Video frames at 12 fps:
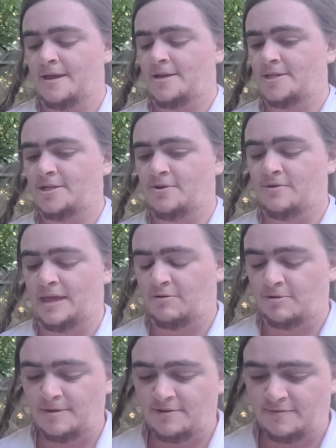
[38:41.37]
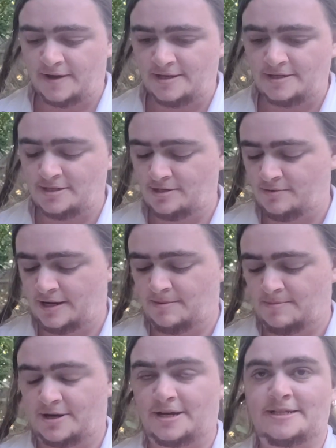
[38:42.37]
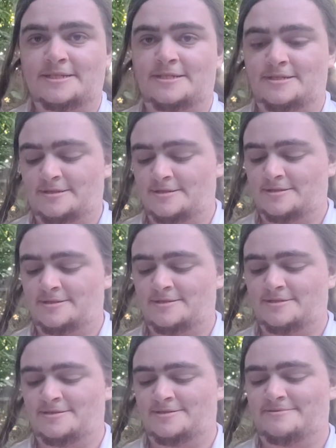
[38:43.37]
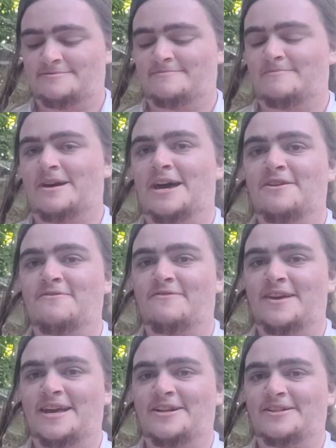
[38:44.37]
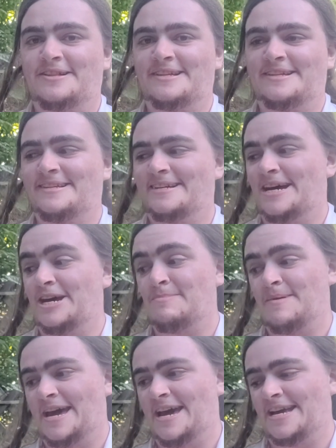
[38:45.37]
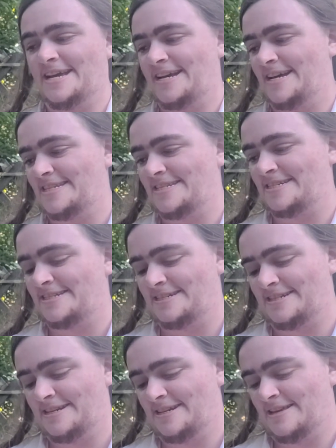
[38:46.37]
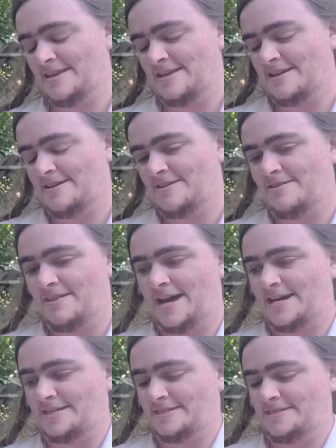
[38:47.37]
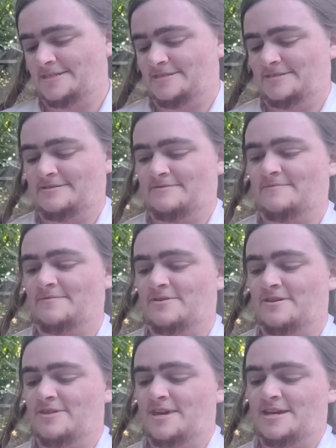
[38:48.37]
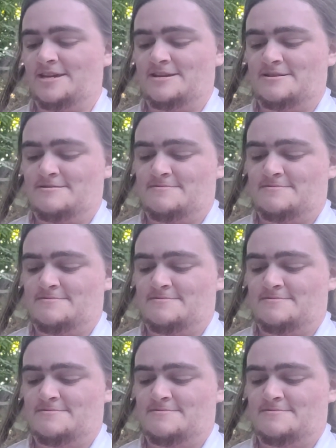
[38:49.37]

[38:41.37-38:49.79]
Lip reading: So that will be fun to unbox, unveil, unbag as a last thing.